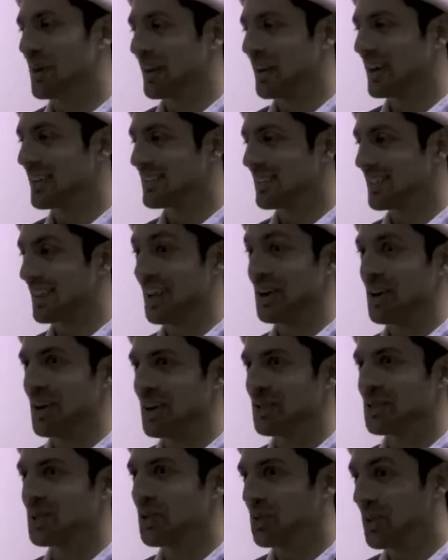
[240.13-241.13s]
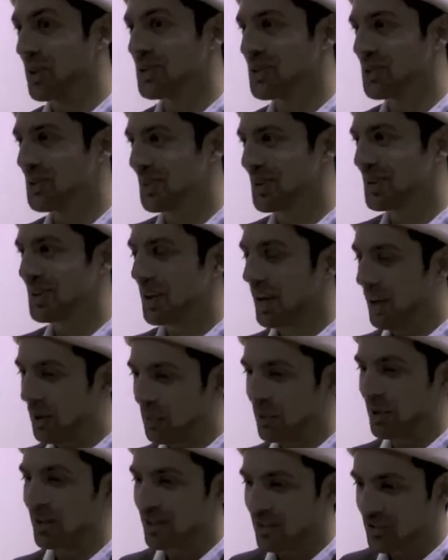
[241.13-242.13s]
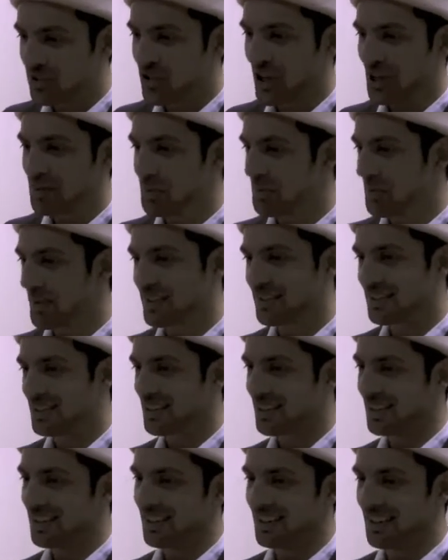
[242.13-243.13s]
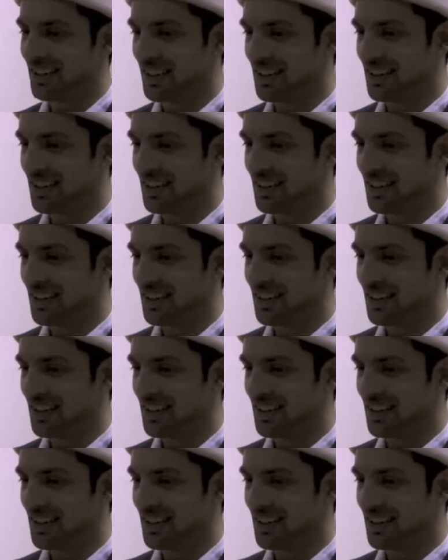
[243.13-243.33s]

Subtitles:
I can't say that I don't want to win. I will try my best and